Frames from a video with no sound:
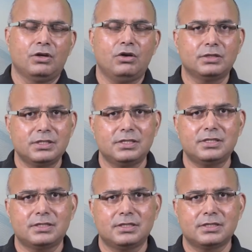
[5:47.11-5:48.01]
Now, this
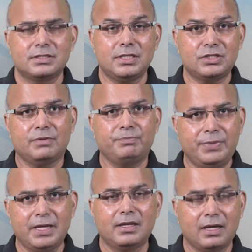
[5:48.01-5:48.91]
is such a
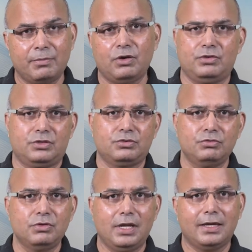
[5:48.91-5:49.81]
big amount,
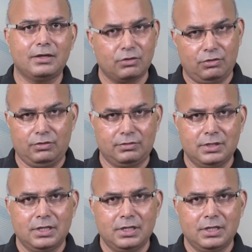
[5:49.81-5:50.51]
2 lakh crore.